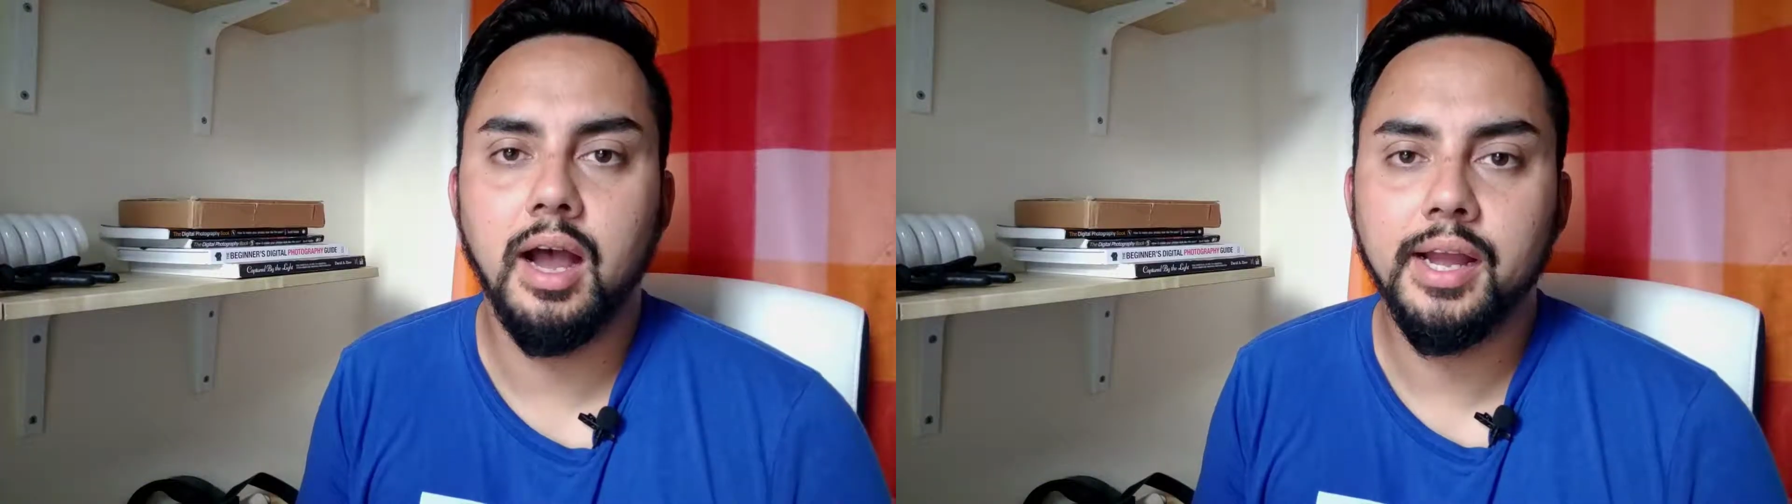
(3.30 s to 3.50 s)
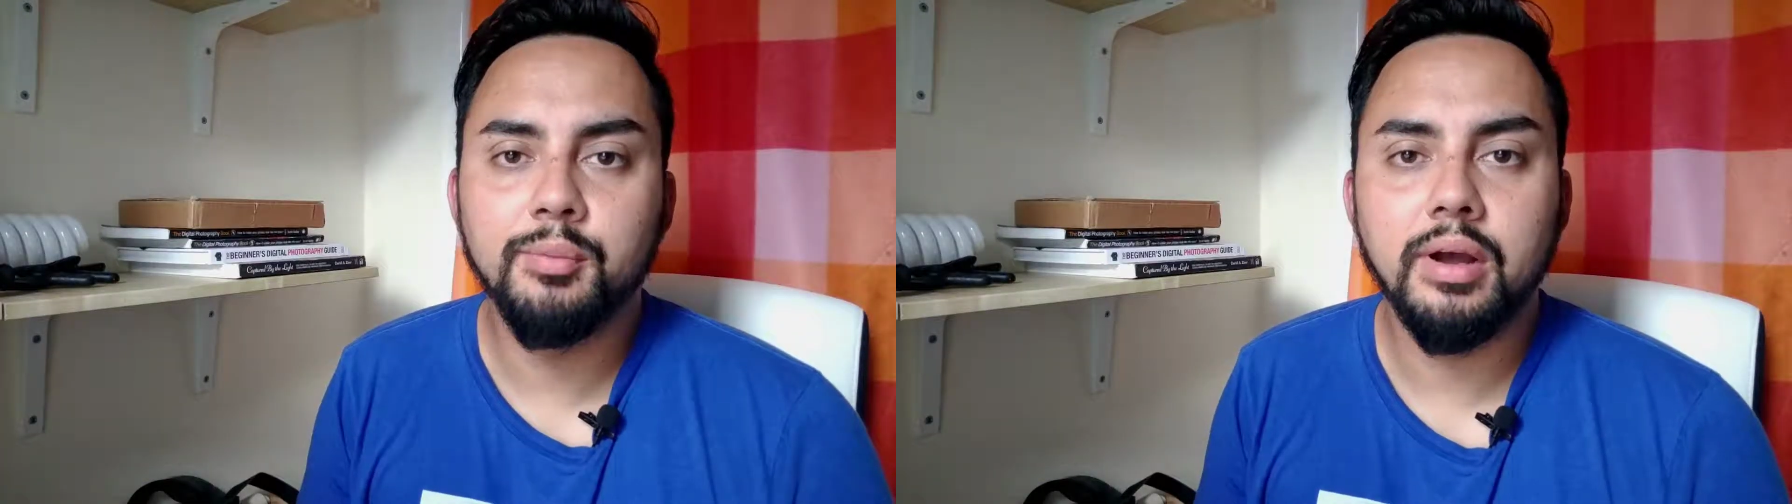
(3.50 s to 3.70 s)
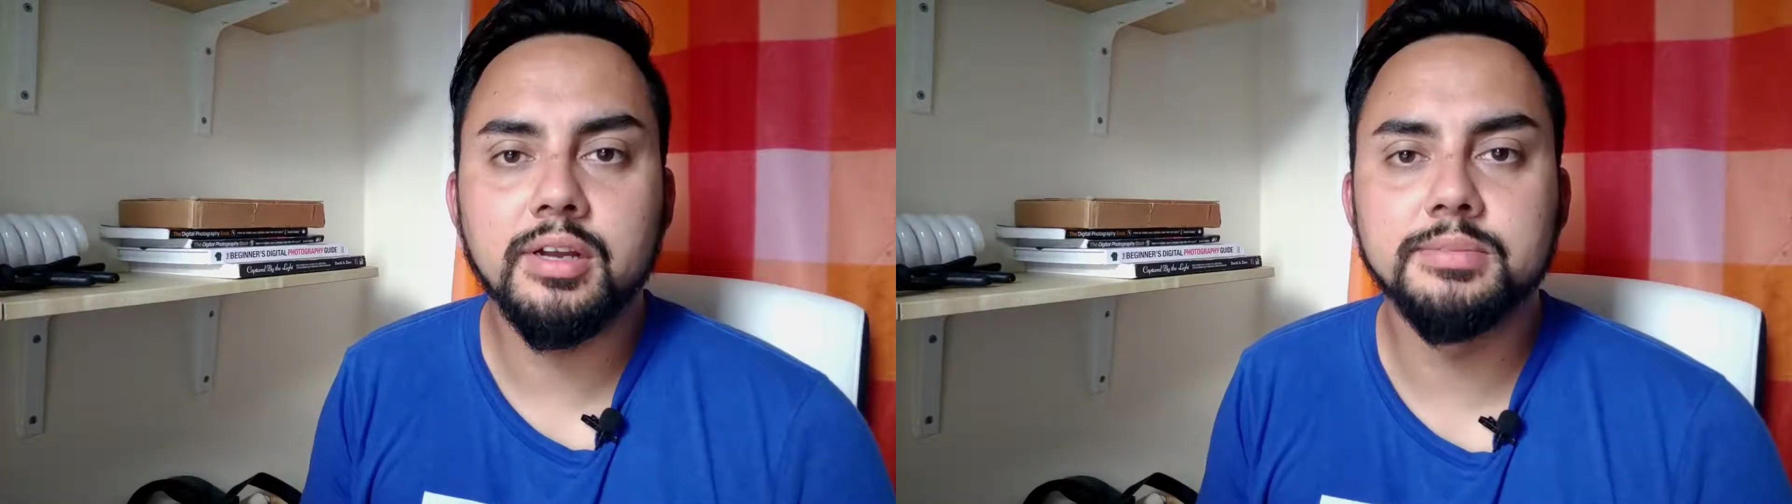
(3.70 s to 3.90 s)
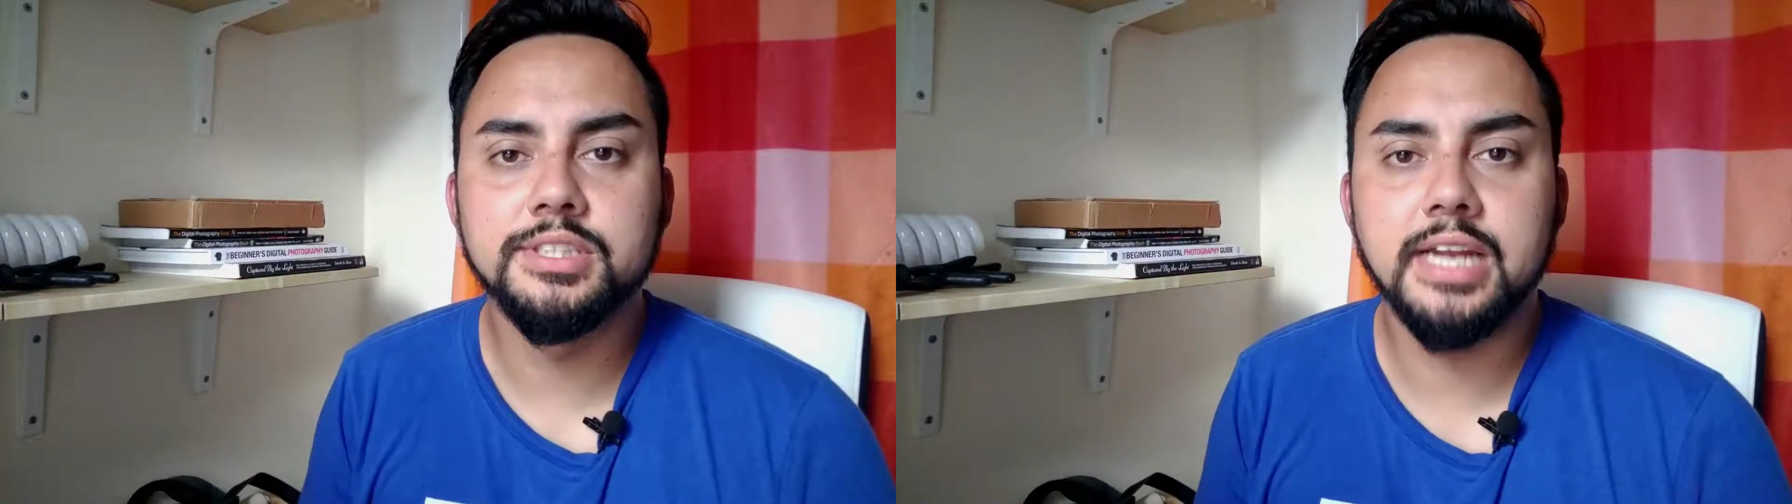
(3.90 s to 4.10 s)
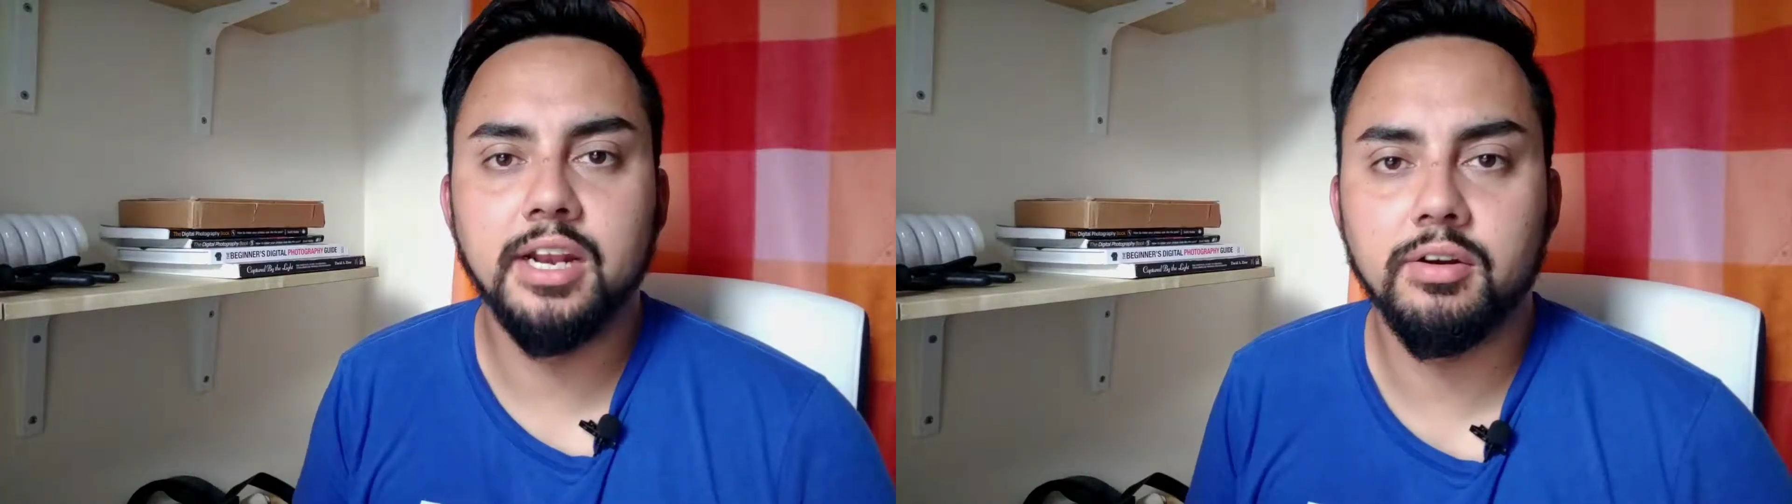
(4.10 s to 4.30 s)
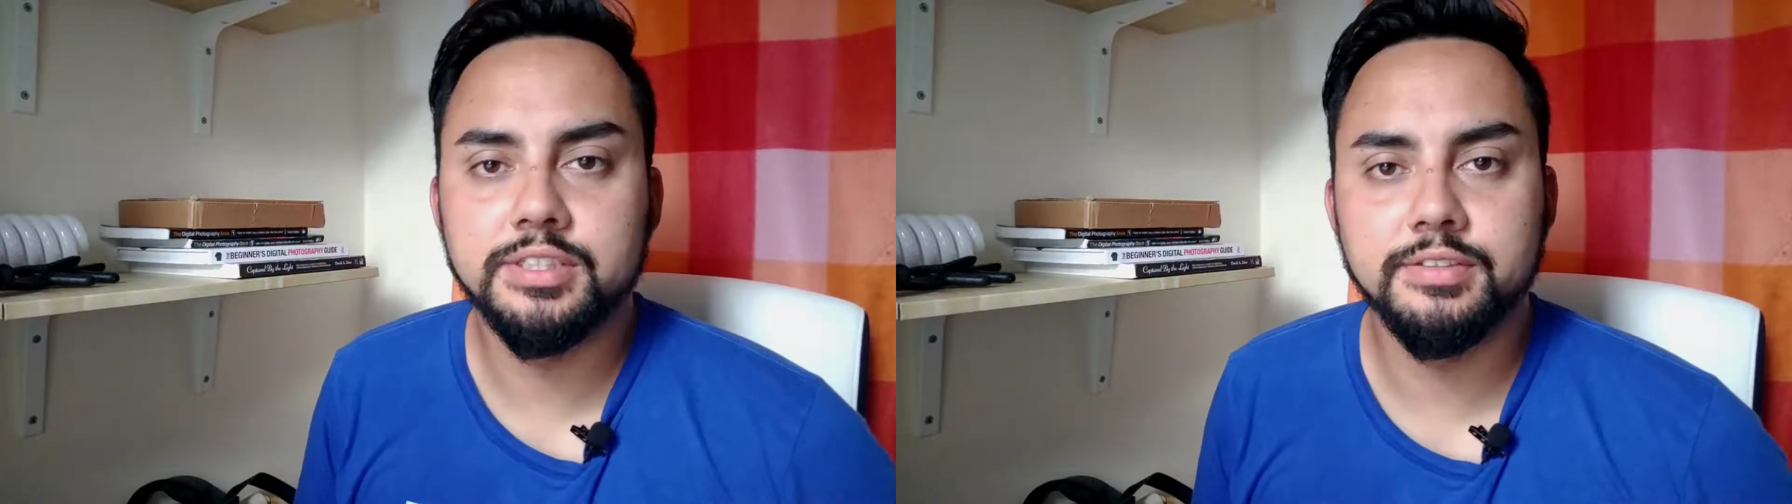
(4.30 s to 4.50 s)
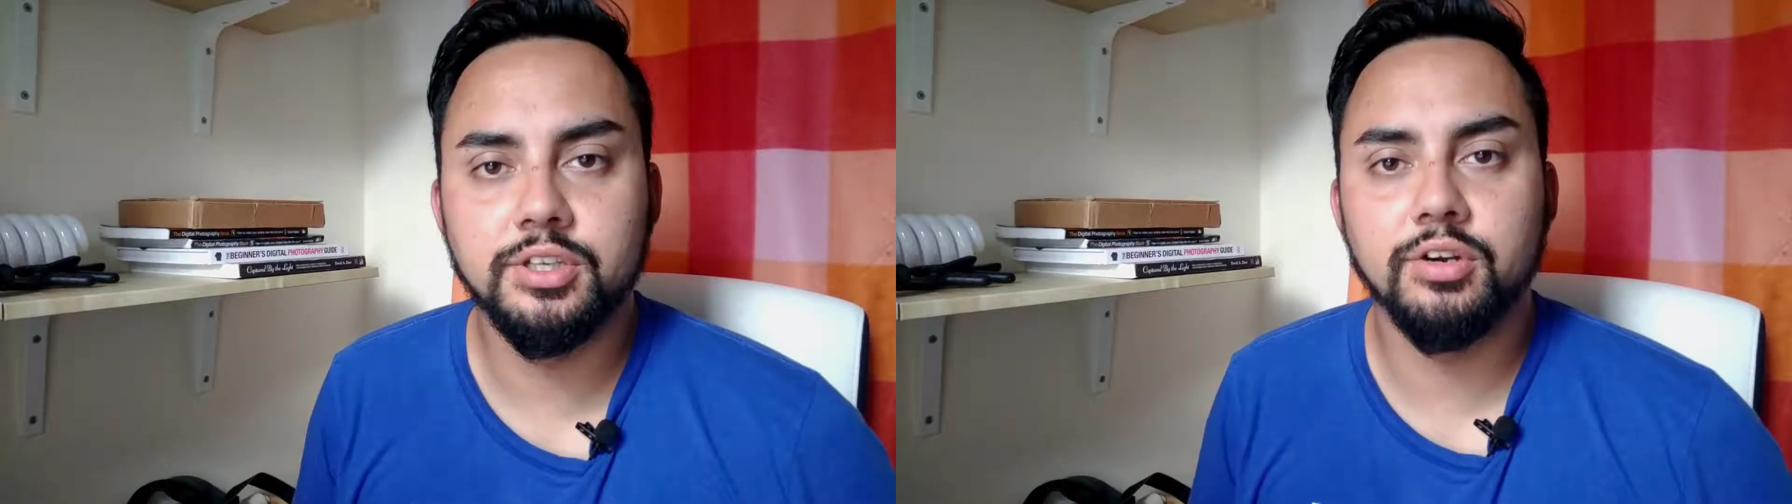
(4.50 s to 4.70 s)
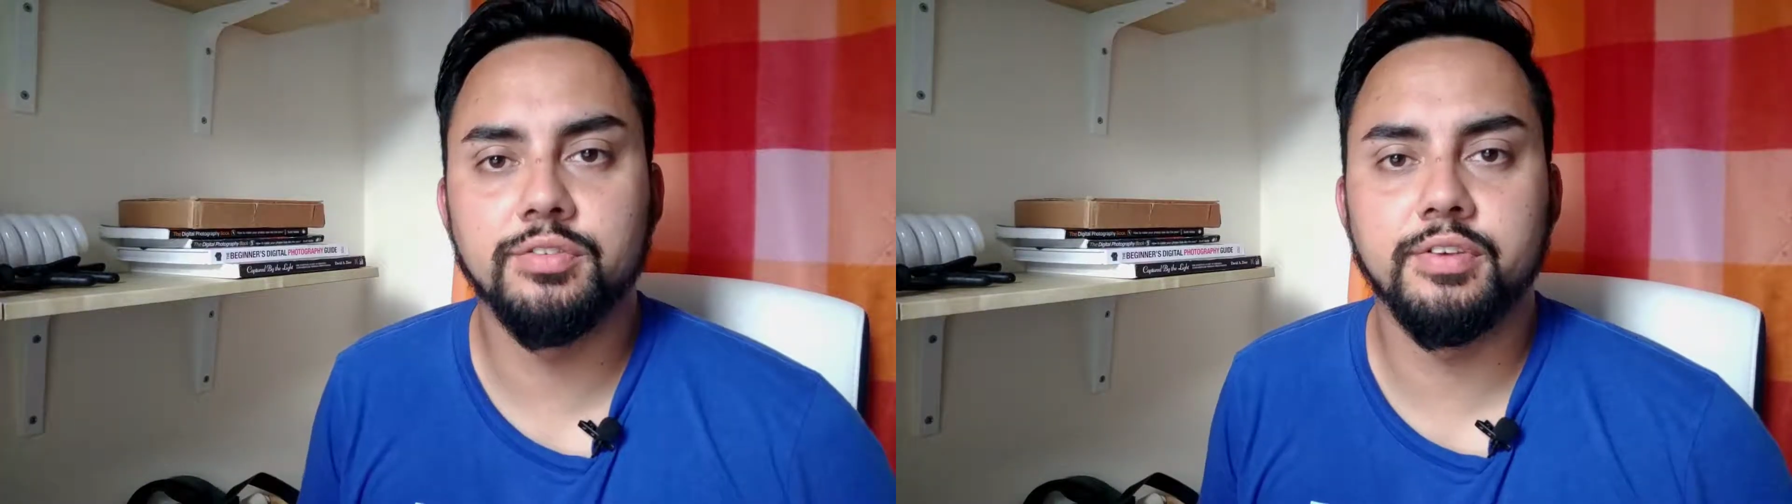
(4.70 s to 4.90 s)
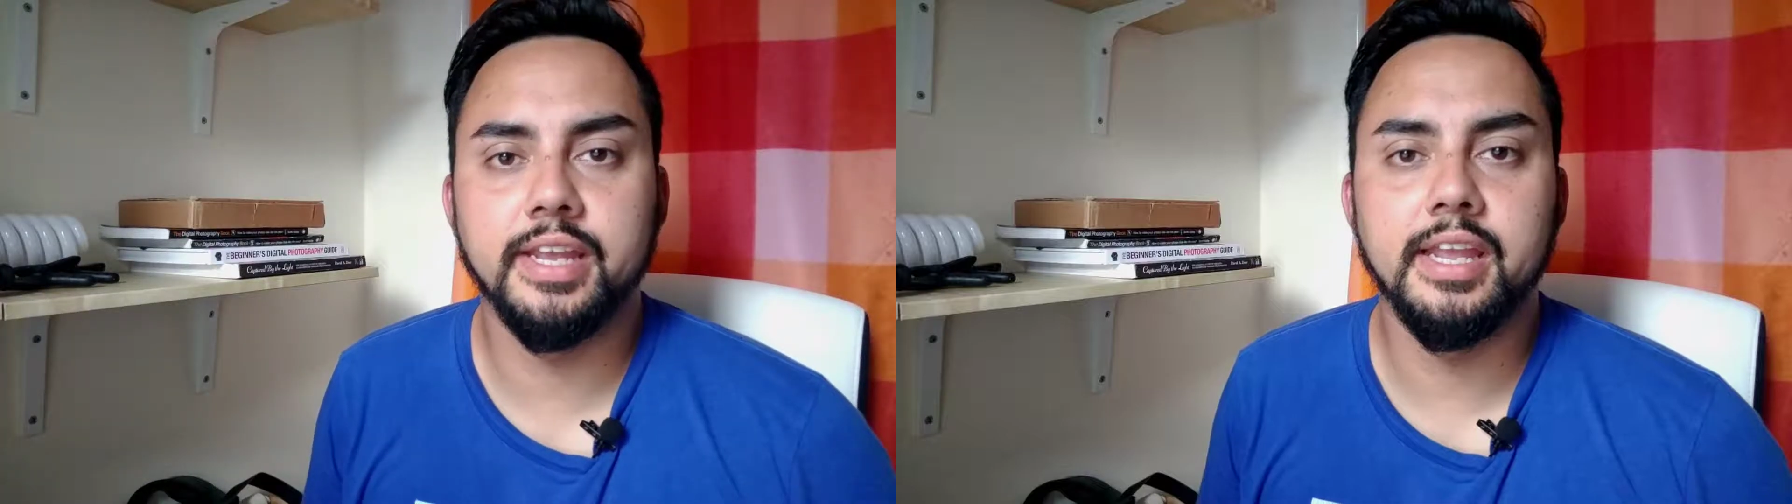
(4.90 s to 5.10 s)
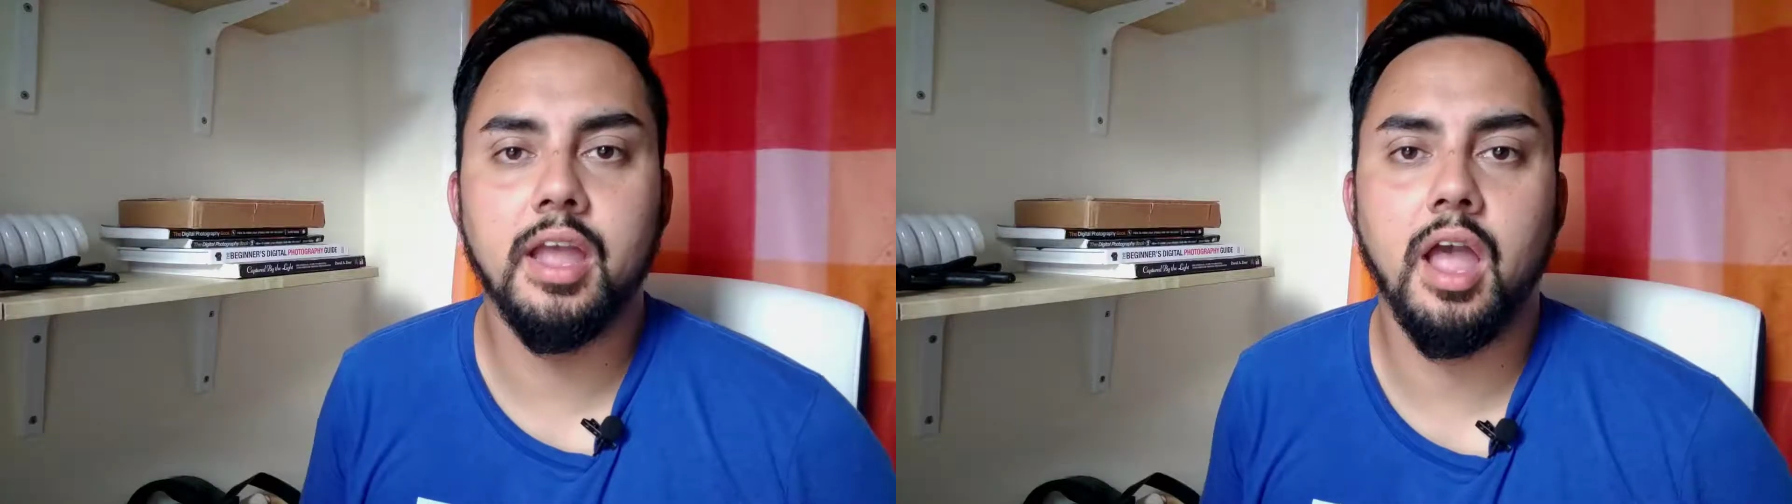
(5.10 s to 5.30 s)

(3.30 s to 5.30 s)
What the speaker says: Hi and welcome to J Lawrence Photography.